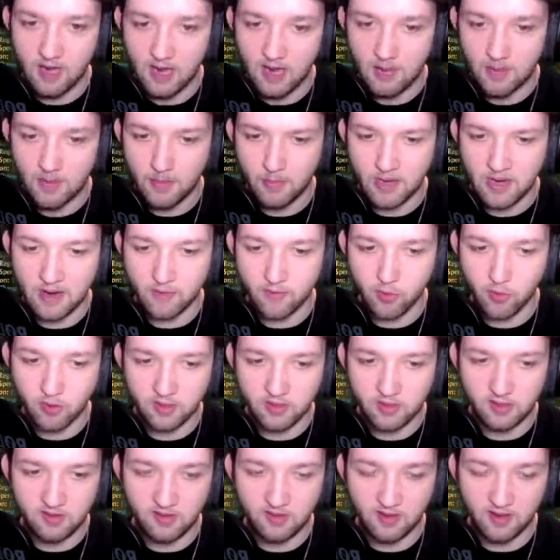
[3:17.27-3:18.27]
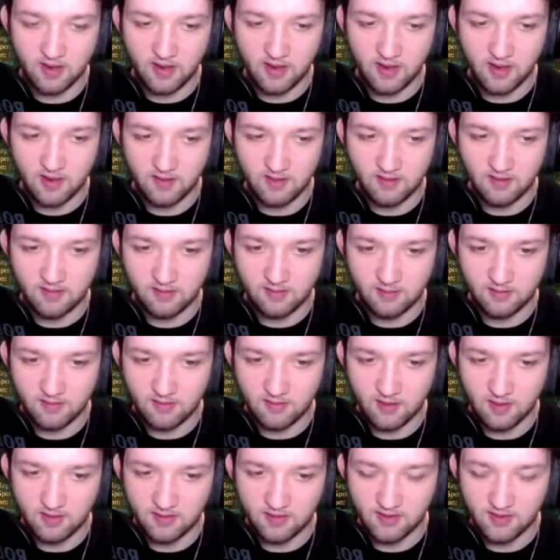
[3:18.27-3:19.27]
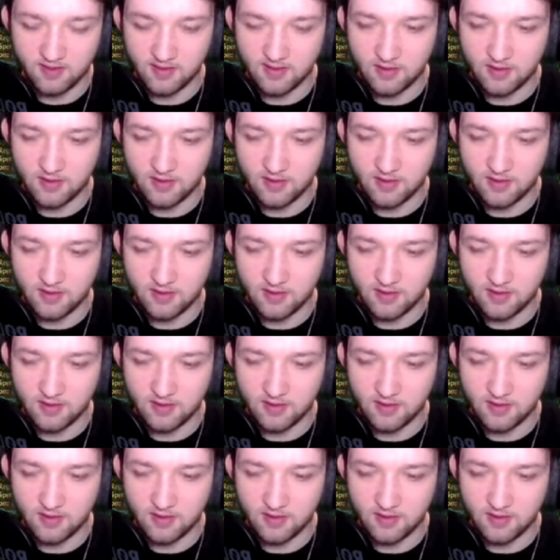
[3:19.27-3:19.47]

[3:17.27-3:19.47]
I remember everyone used to sit